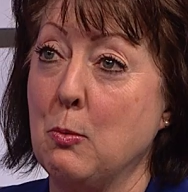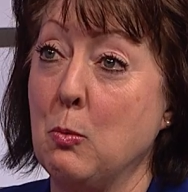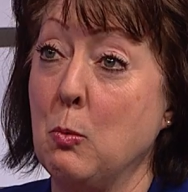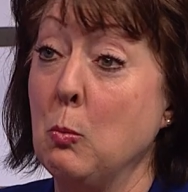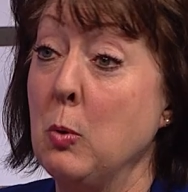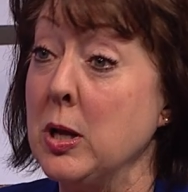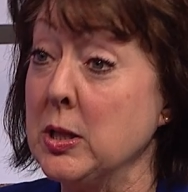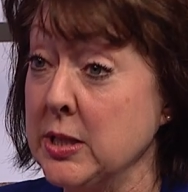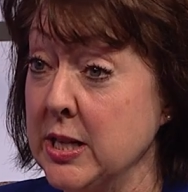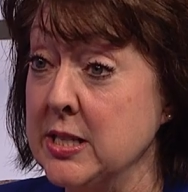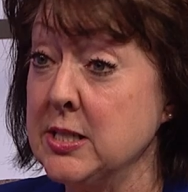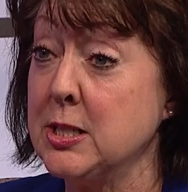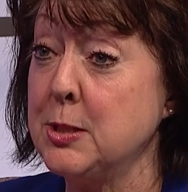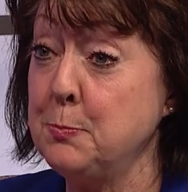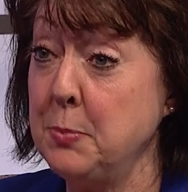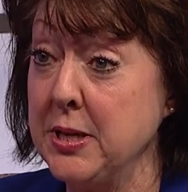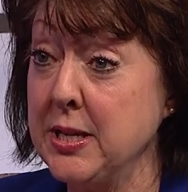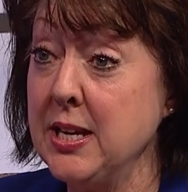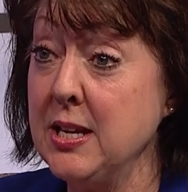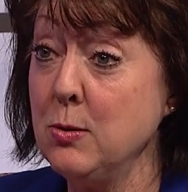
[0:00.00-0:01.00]
Well, in
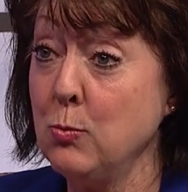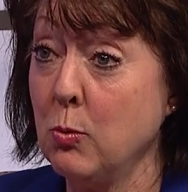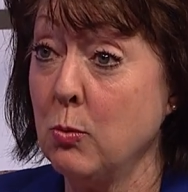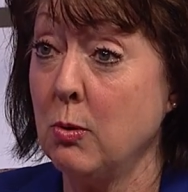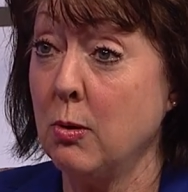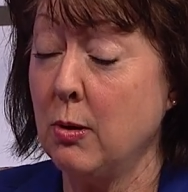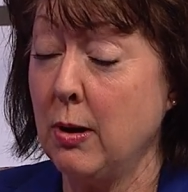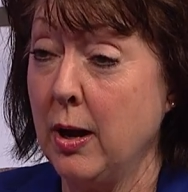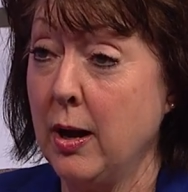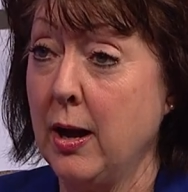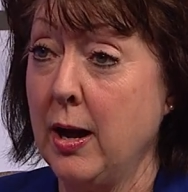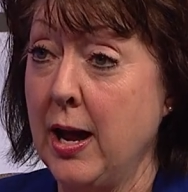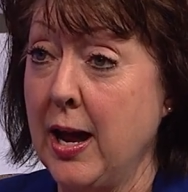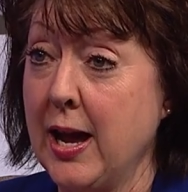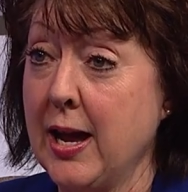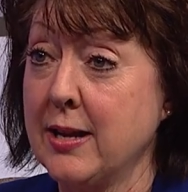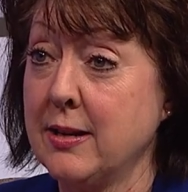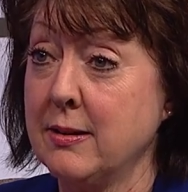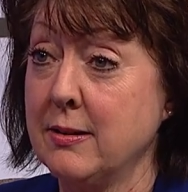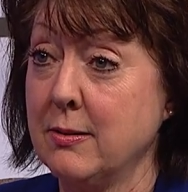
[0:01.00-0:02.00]
speaking
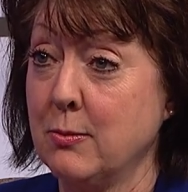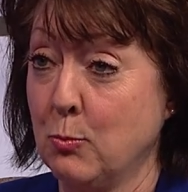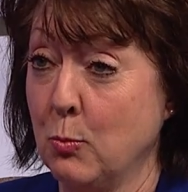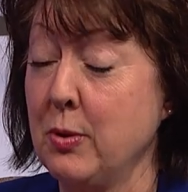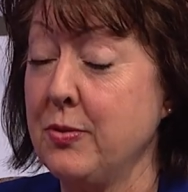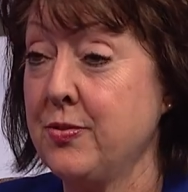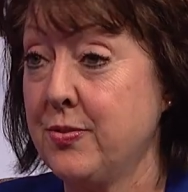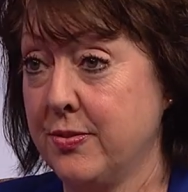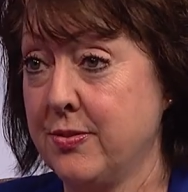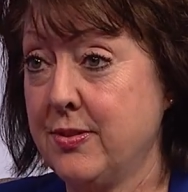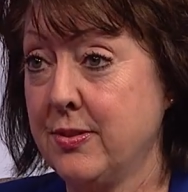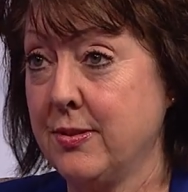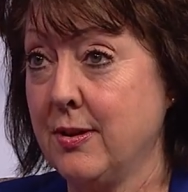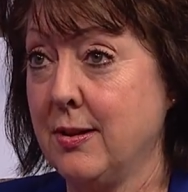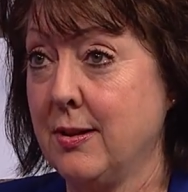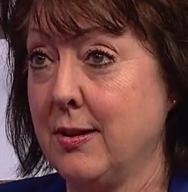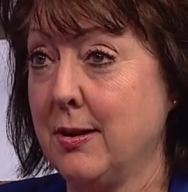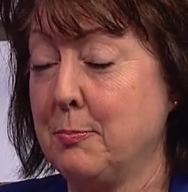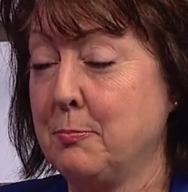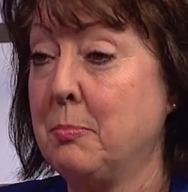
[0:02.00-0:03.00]
with
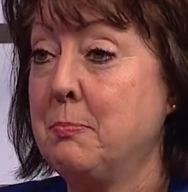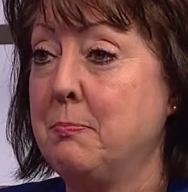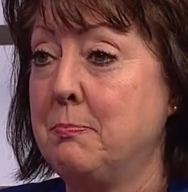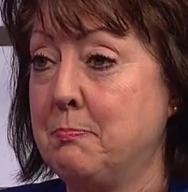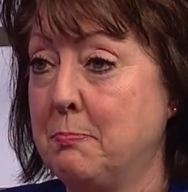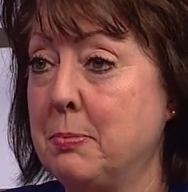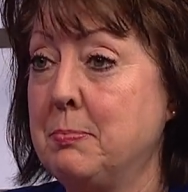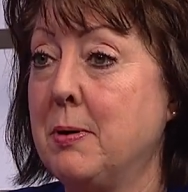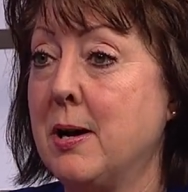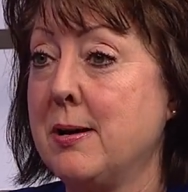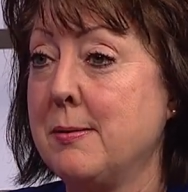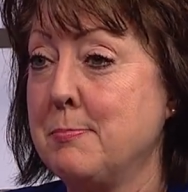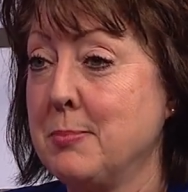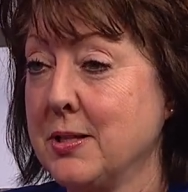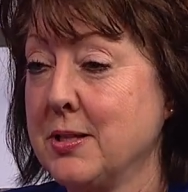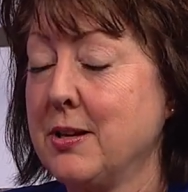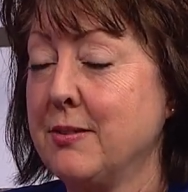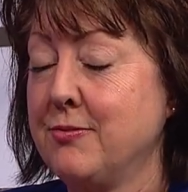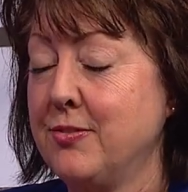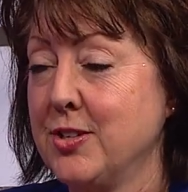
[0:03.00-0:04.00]

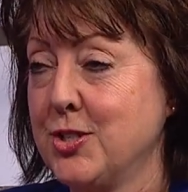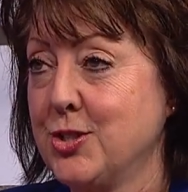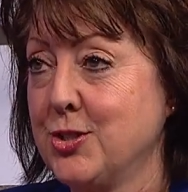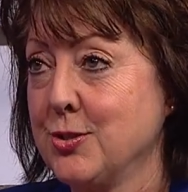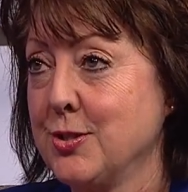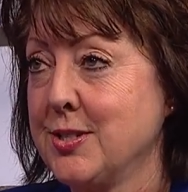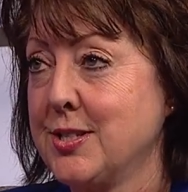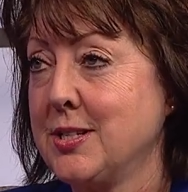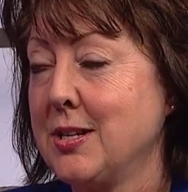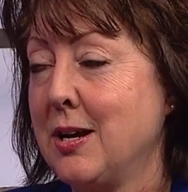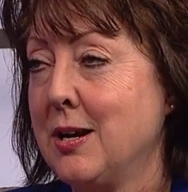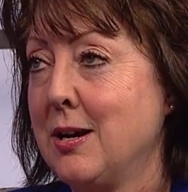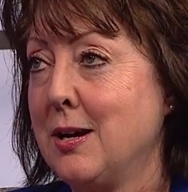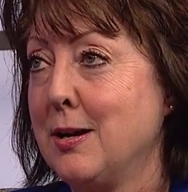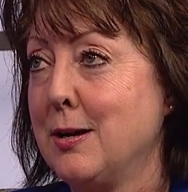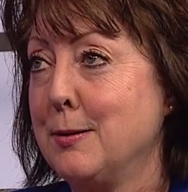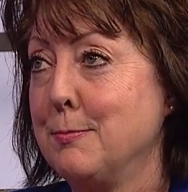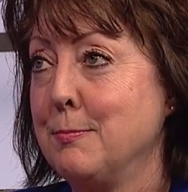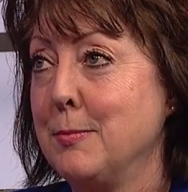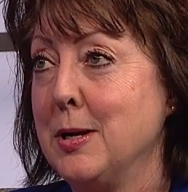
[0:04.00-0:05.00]
public officials,
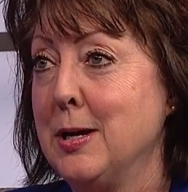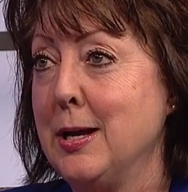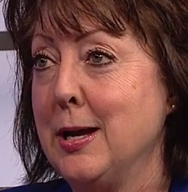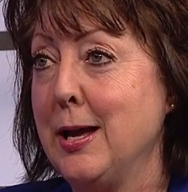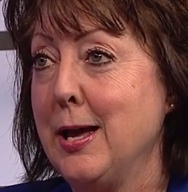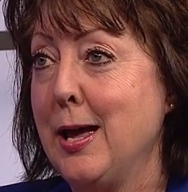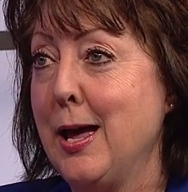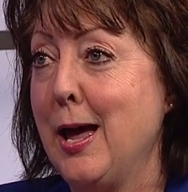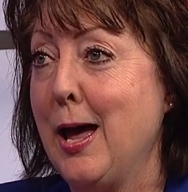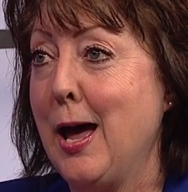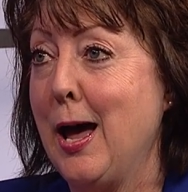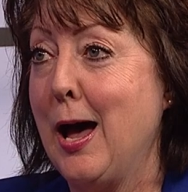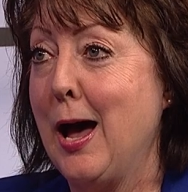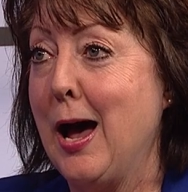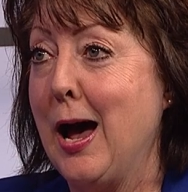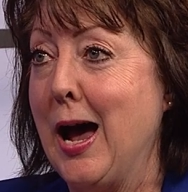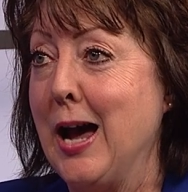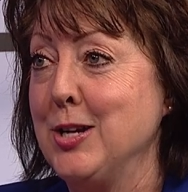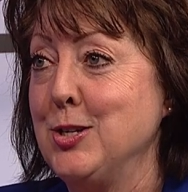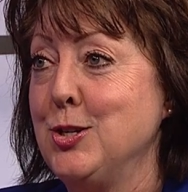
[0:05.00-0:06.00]

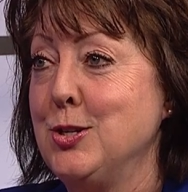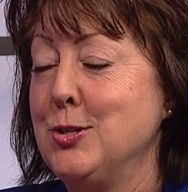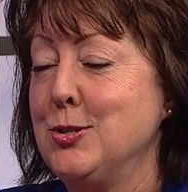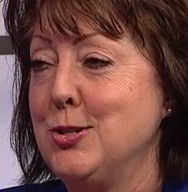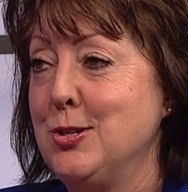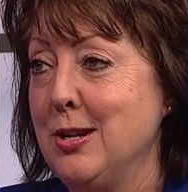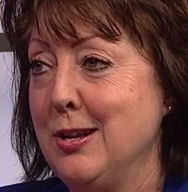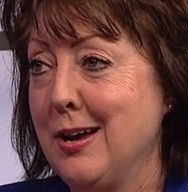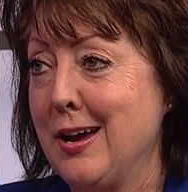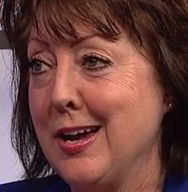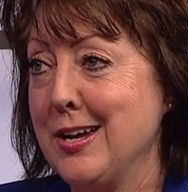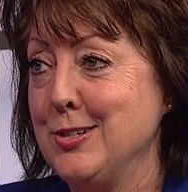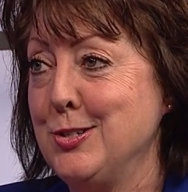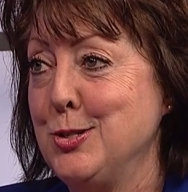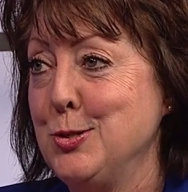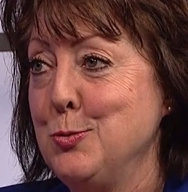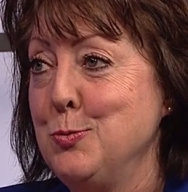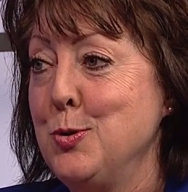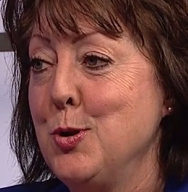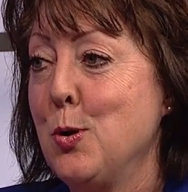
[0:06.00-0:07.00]
I
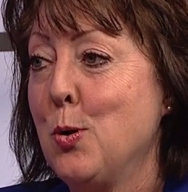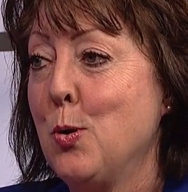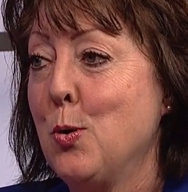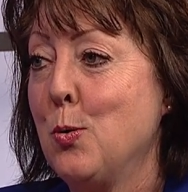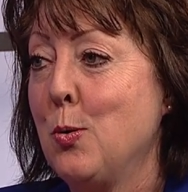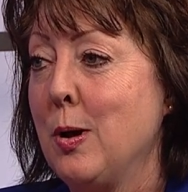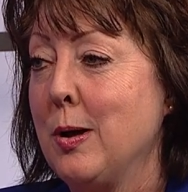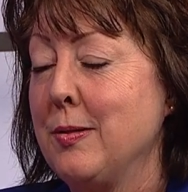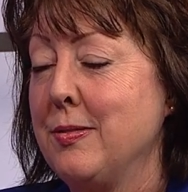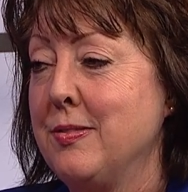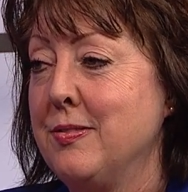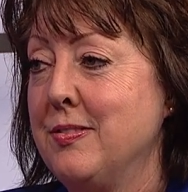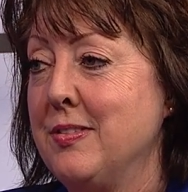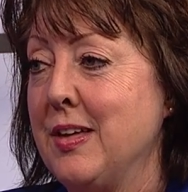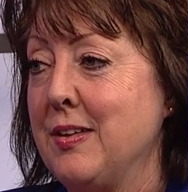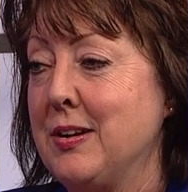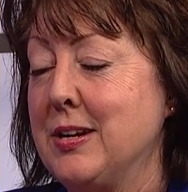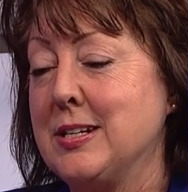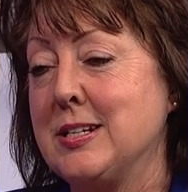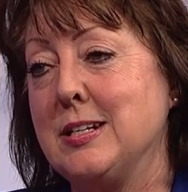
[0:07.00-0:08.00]
do know
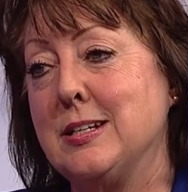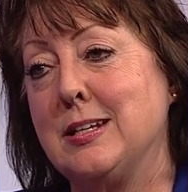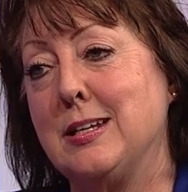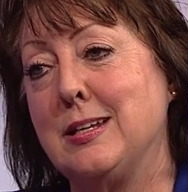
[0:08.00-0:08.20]
that,